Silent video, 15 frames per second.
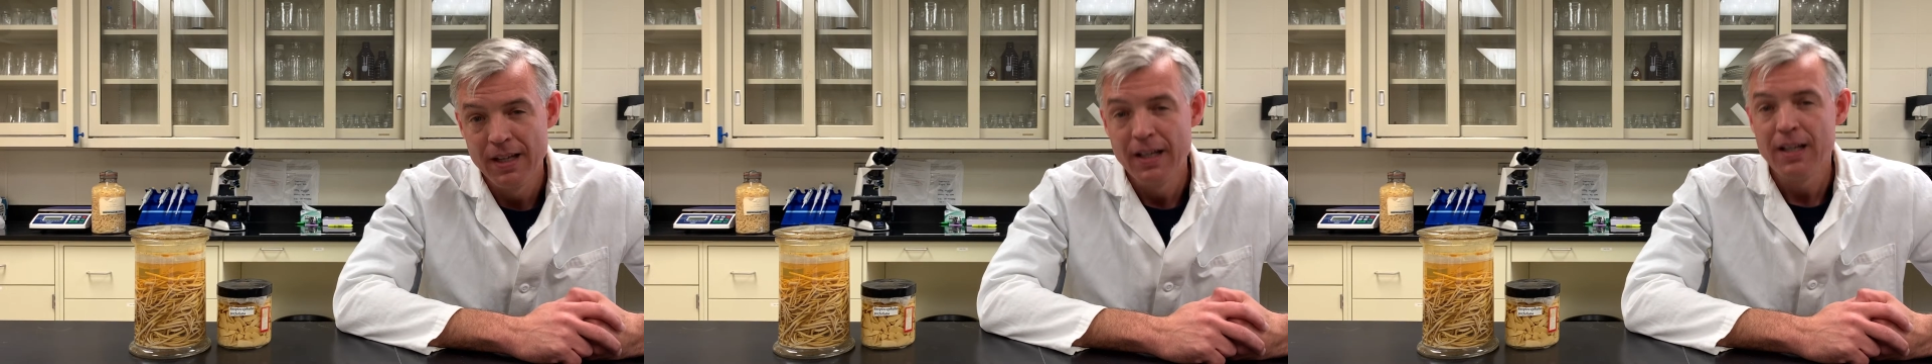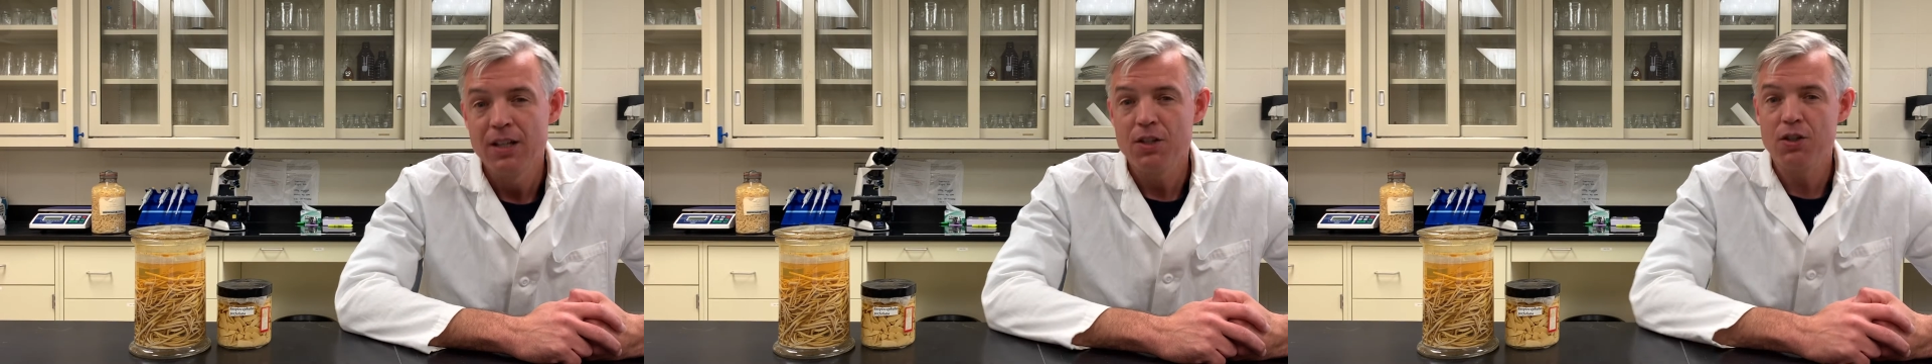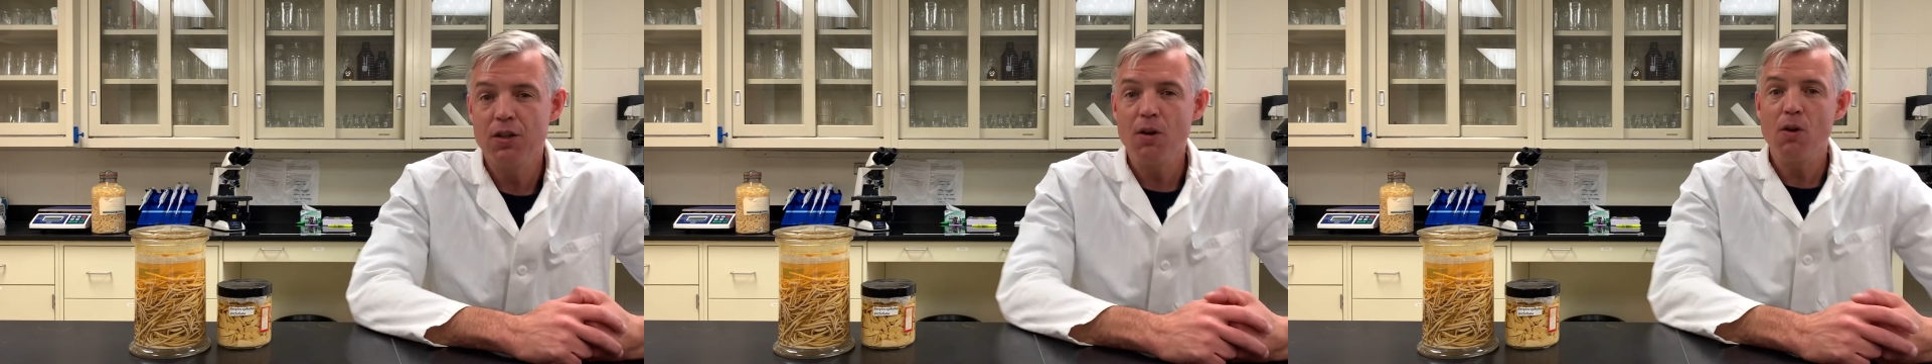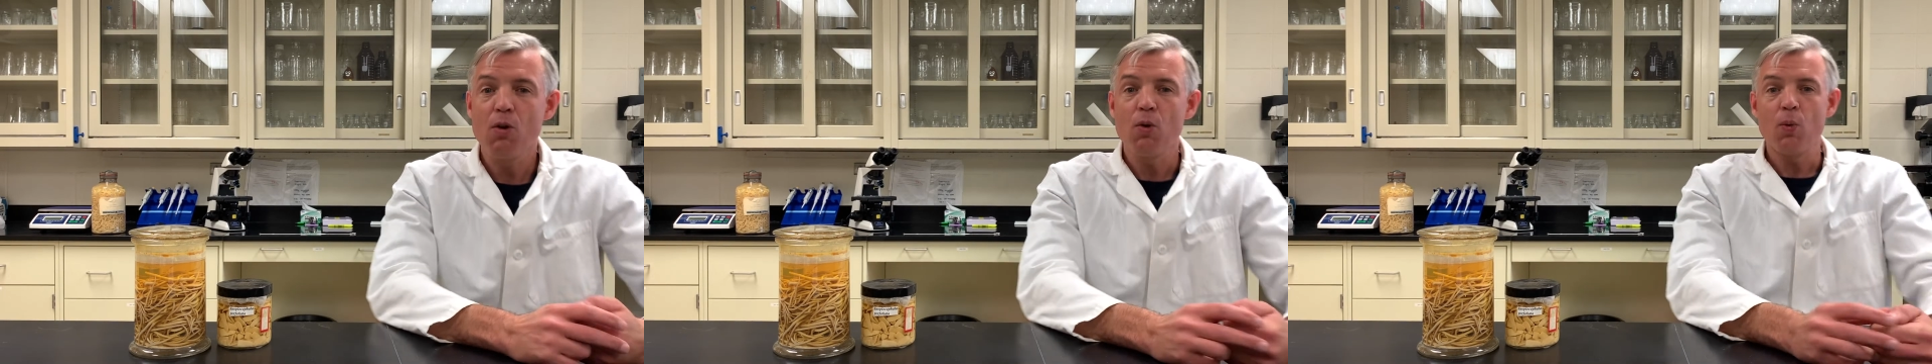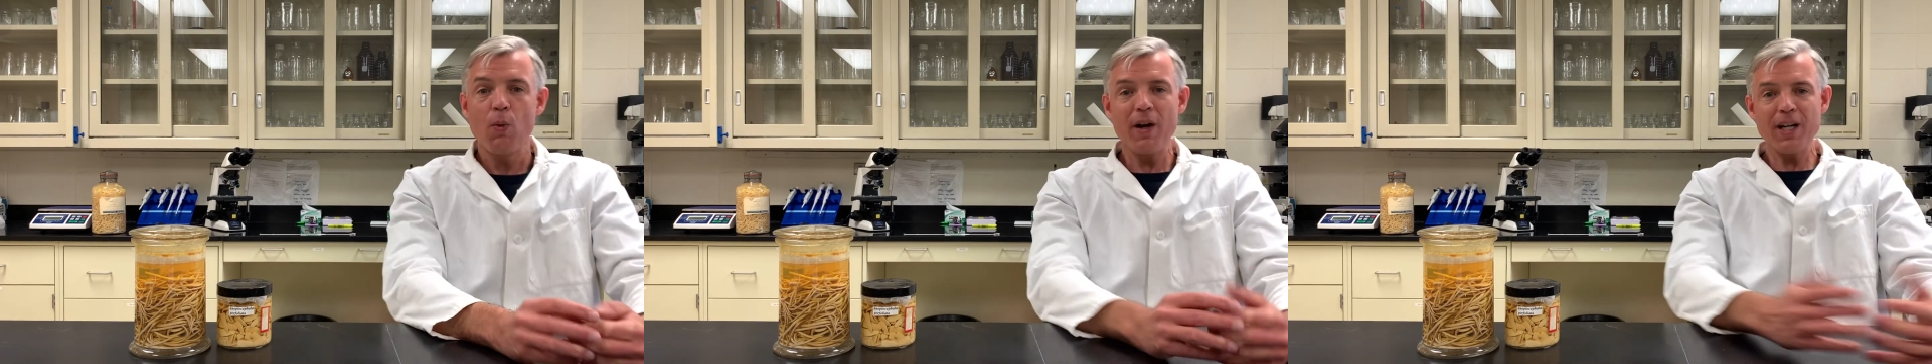So
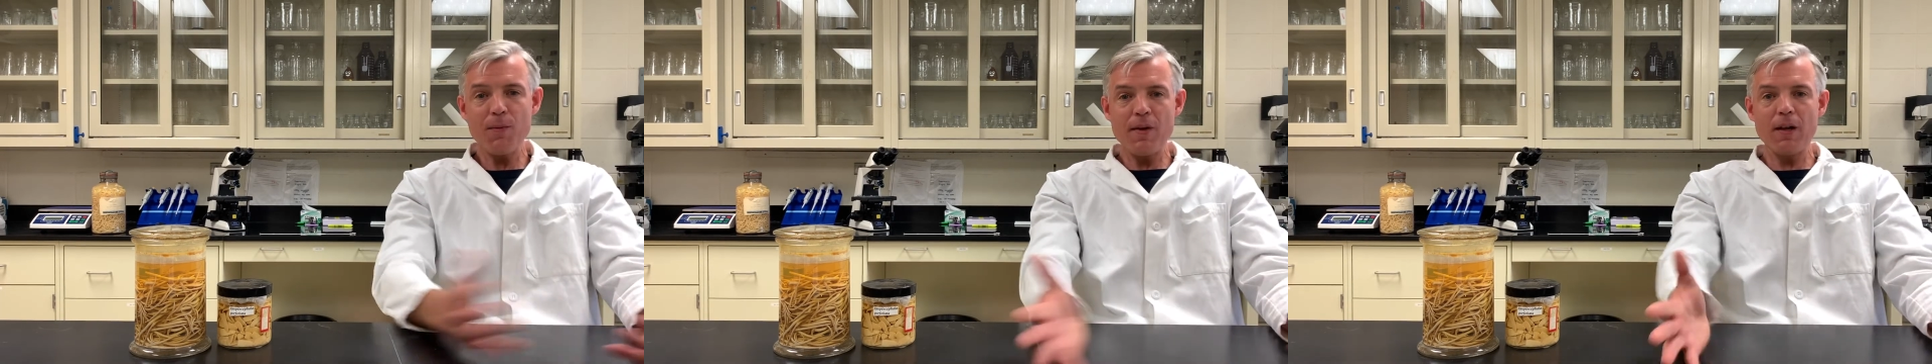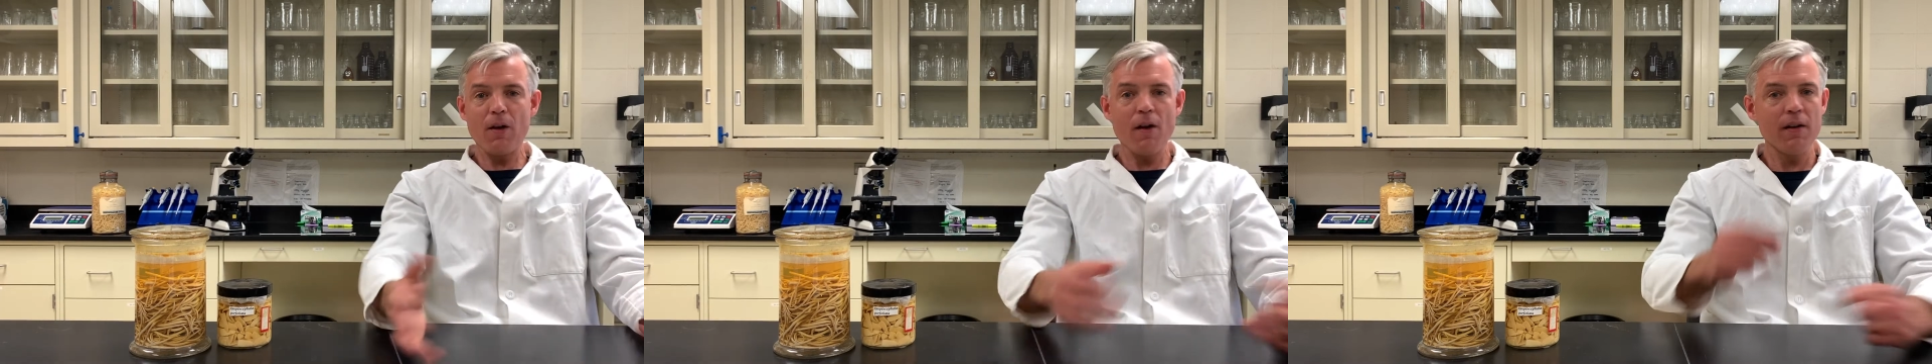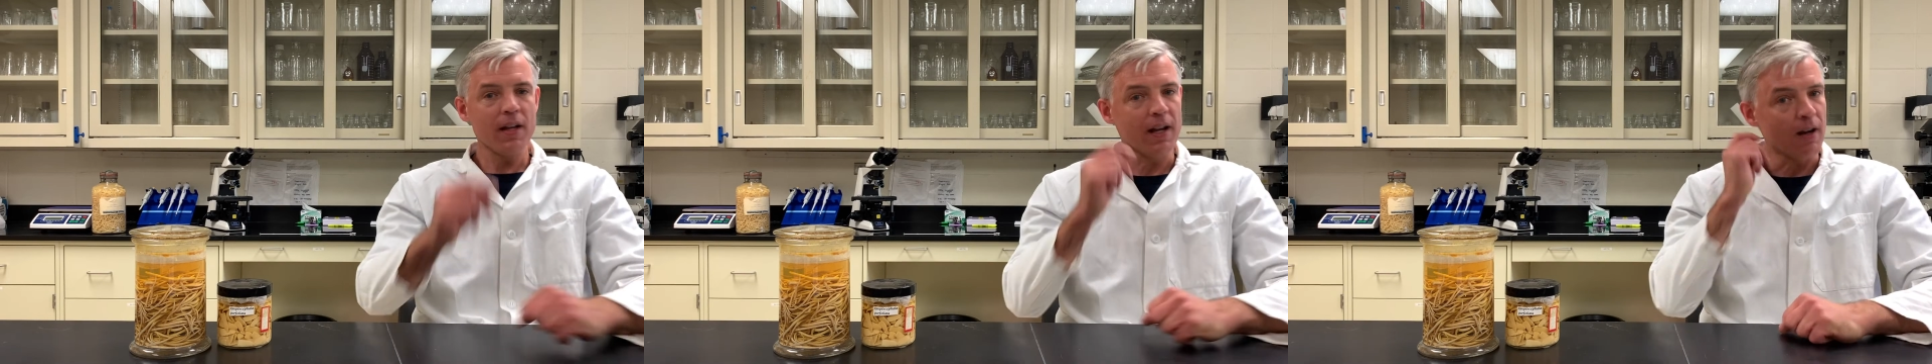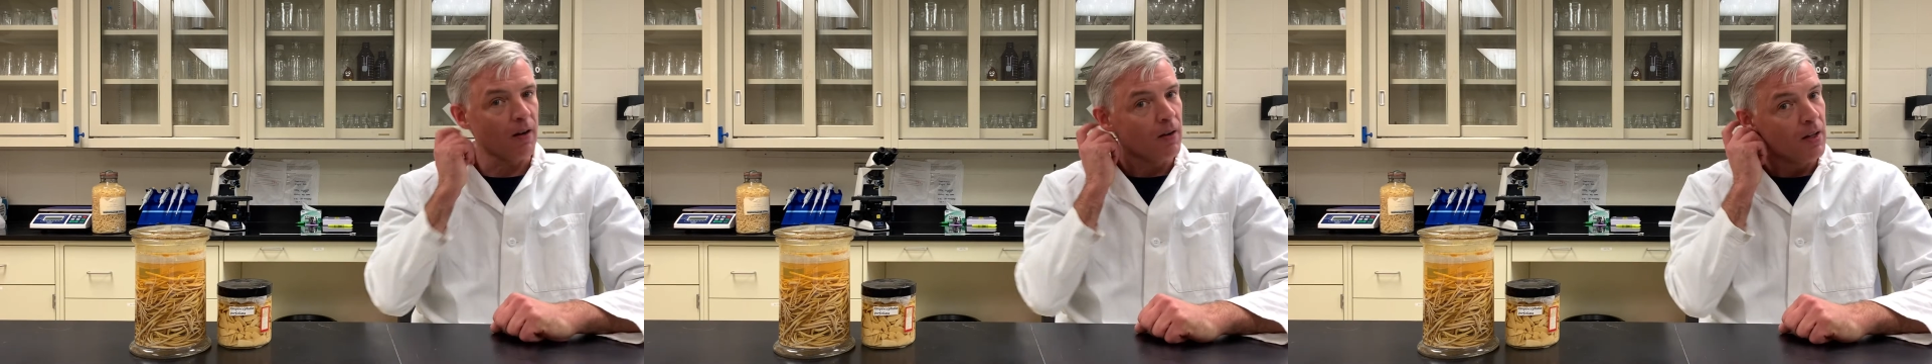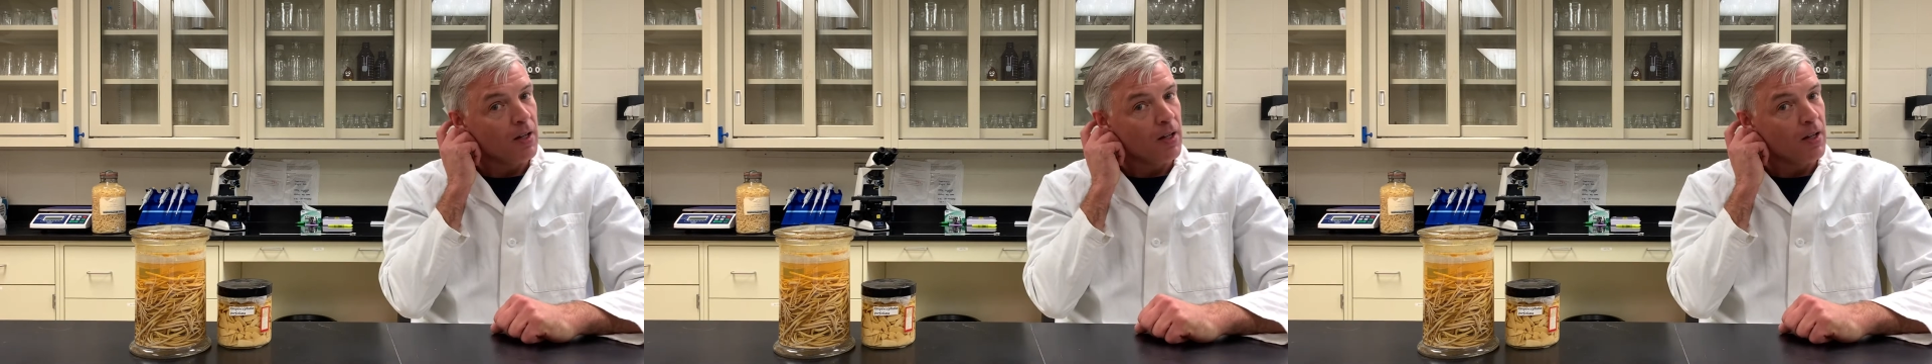what can we learn here?